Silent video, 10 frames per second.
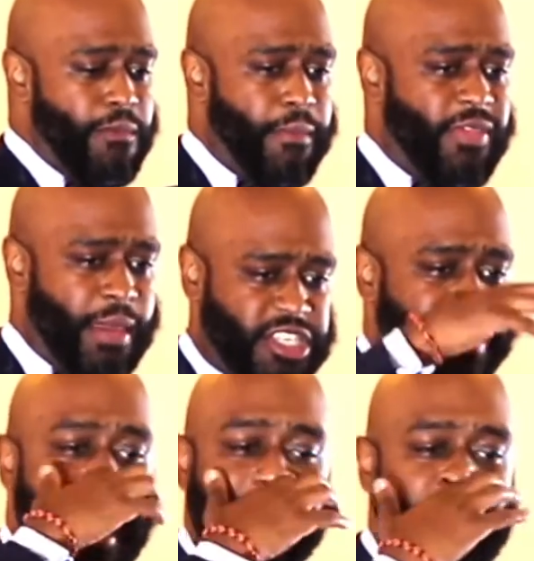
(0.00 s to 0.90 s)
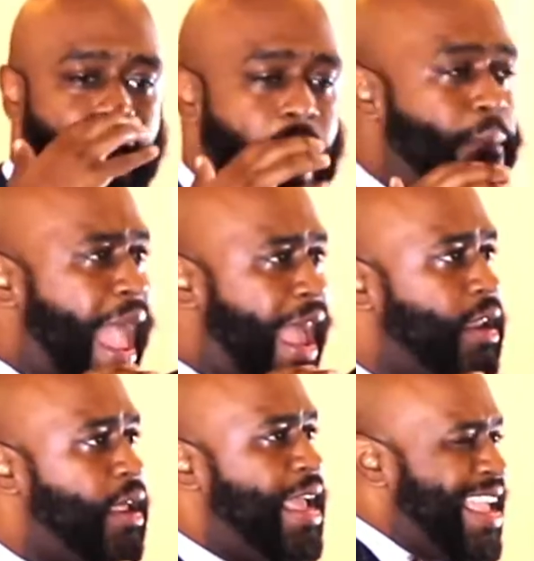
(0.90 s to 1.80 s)
I remember them standing up
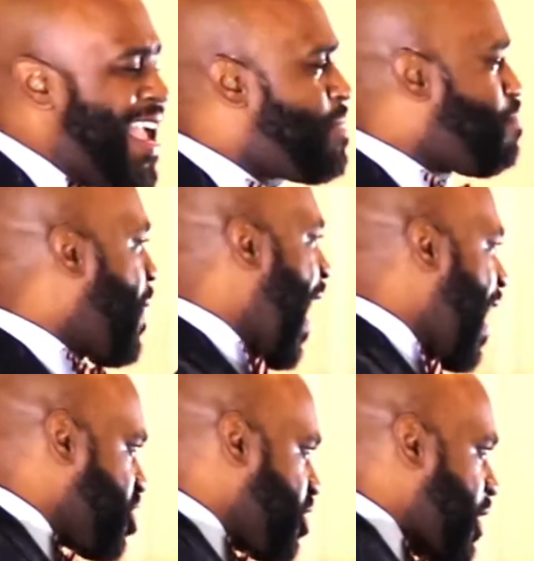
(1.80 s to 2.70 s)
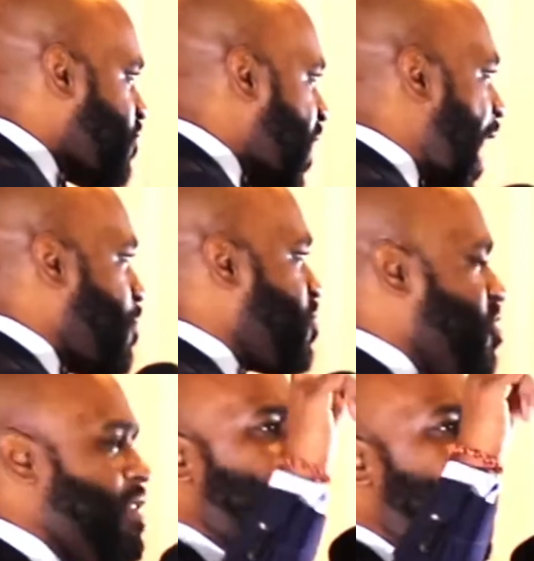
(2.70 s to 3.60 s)
and in passion and
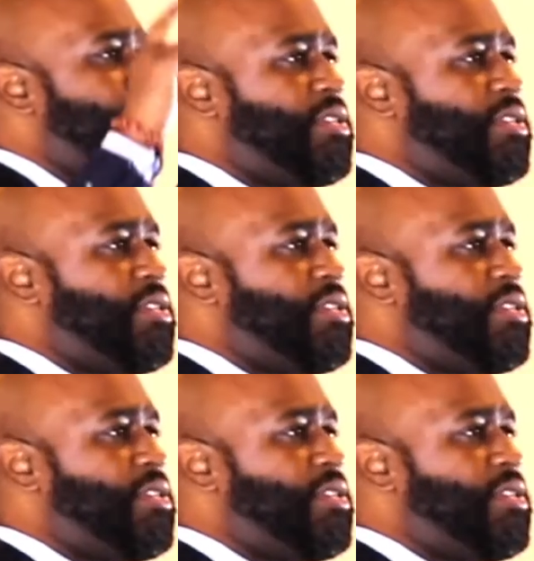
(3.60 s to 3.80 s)
vibrancy, they